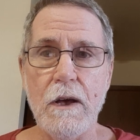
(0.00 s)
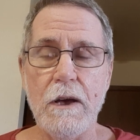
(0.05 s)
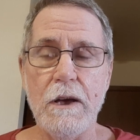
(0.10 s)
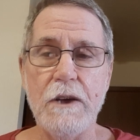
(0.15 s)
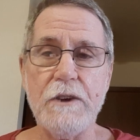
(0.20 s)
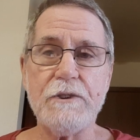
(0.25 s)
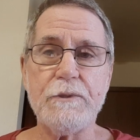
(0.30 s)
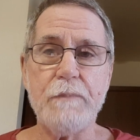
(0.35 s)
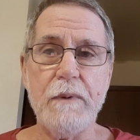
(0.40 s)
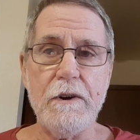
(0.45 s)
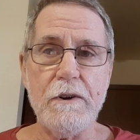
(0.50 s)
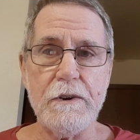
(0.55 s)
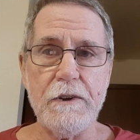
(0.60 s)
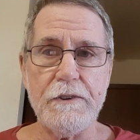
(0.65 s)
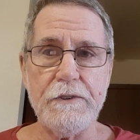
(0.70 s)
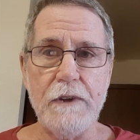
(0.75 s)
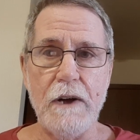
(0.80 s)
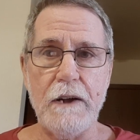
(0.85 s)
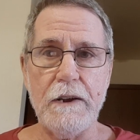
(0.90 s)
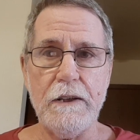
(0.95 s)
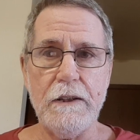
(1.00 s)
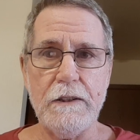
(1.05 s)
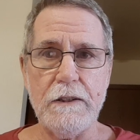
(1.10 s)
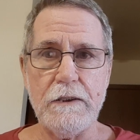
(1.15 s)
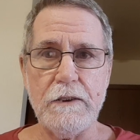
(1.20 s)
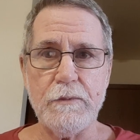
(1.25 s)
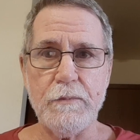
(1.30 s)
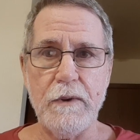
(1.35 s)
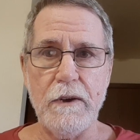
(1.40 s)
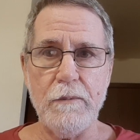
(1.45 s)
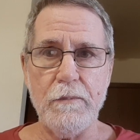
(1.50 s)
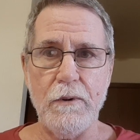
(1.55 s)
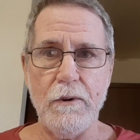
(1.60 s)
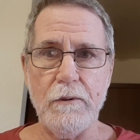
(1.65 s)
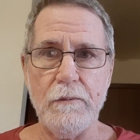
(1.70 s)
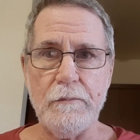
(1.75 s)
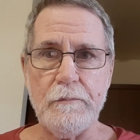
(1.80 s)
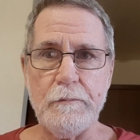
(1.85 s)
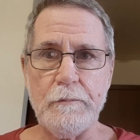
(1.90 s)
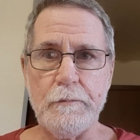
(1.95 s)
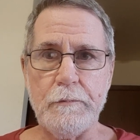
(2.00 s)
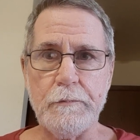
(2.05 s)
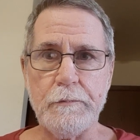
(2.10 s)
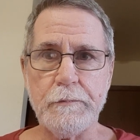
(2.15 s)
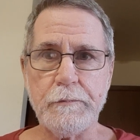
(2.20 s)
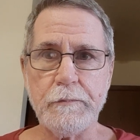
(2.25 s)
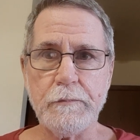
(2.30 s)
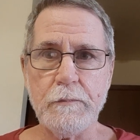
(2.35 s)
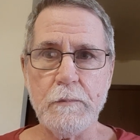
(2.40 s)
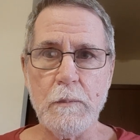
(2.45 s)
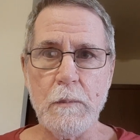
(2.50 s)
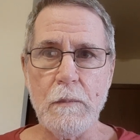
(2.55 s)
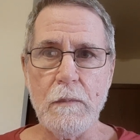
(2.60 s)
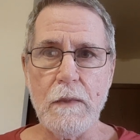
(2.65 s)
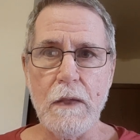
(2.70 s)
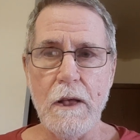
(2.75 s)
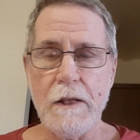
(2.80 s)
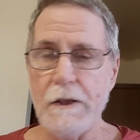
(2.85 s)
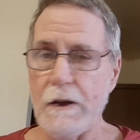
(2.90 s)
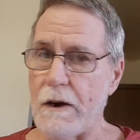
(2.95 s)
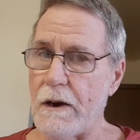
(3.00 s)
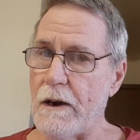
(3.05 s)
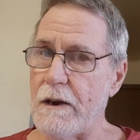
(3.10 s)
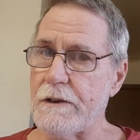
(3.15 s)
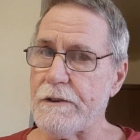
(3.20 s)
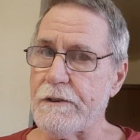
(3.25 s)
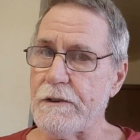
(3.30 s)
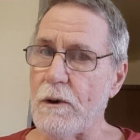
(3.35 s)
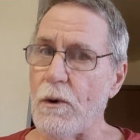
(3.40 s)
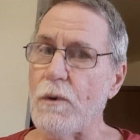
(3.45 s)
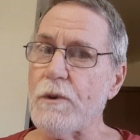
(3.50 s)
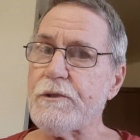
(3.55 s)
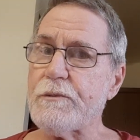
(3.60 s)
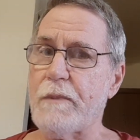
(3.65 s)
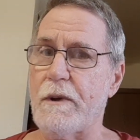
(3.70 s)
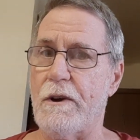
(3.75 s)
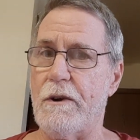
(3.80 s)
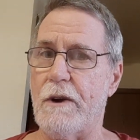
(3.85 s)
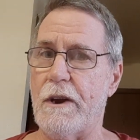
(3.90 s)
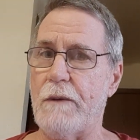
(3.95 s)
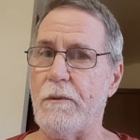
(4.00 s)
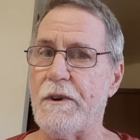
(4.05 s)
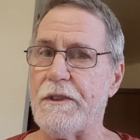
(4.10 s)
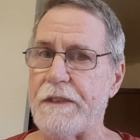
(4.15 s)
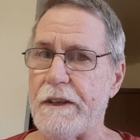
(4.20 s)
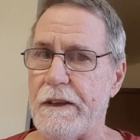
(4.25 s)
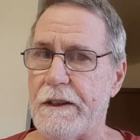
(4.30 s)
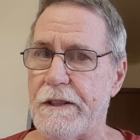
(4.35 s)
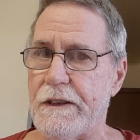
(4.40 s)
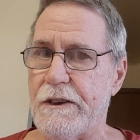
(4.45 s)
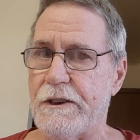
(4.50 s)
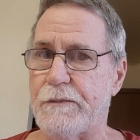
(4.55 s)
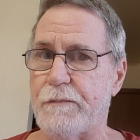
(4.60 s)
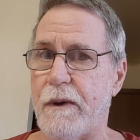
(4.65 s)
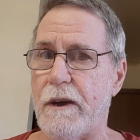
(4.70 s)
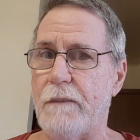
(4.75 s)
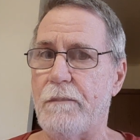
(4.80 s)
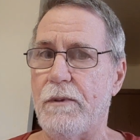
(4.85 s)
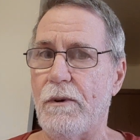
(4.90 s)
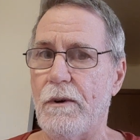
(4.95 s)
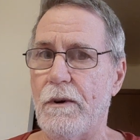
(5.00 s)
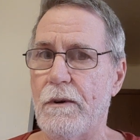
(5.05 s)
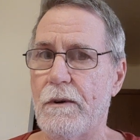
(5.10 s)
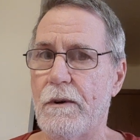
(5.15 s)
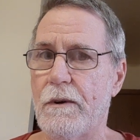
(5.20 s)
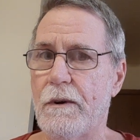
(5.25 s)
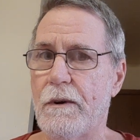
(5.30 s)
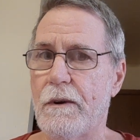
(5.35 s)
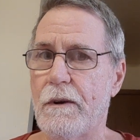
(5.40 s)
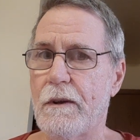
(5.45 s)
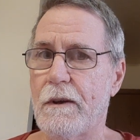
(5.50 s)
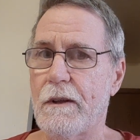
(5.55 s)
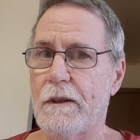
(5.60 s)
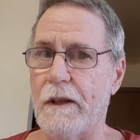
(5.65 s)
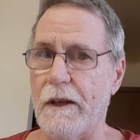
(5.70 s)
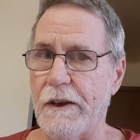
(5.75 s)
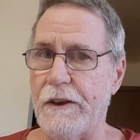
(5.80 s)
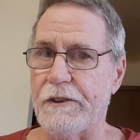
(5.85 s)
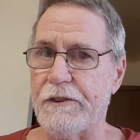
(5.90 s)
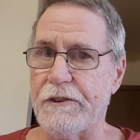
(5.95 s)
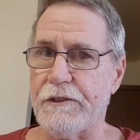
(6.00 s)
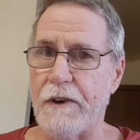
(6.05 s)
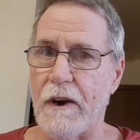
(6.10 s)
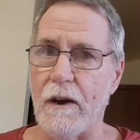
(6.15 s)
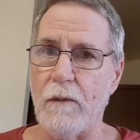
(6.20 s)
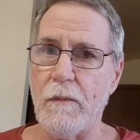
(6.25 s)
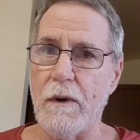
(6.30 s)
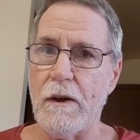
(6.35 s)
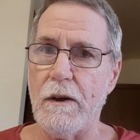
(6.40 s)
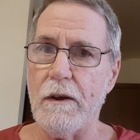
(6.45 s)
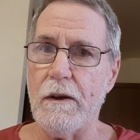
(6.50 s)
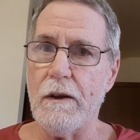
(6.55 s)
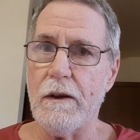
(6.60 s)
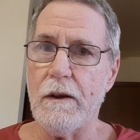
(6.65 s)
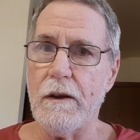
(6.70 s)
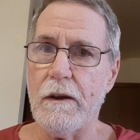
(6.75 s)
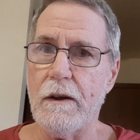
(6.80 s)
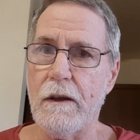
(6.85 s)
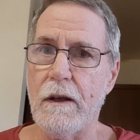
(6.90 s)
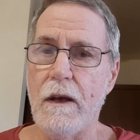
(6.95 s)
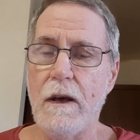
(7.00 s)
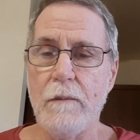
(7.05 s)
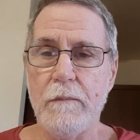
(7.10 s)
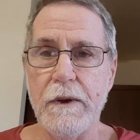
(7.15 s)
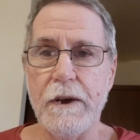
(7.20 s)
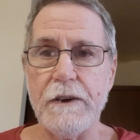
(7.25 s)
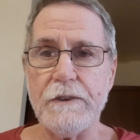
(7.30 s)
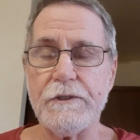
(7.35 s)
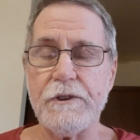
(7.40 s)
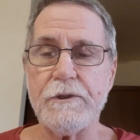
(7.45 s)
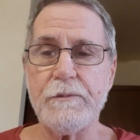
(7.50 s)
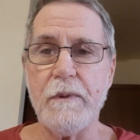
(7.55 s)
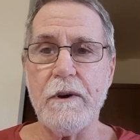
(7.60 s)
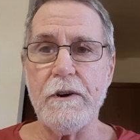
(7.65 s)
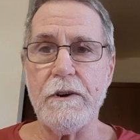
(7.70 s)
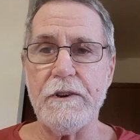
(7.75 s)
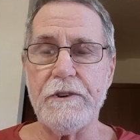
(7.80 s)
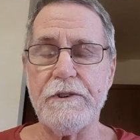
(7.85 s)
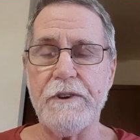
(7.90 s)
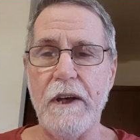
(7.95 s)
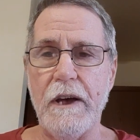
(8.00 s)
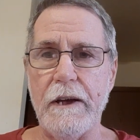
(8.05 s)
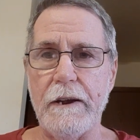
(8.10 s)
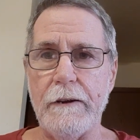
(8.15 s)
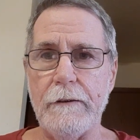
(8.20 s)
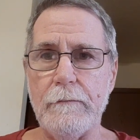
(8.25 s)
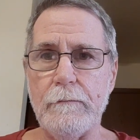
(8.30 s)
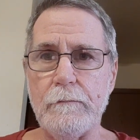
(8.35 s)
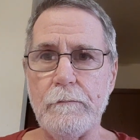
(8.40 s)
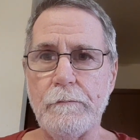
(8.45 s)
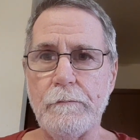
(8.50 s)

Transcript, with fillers: His spirit is not in these people. There is no spirit within these people, ladies and gentlemen, because the spirit is dead.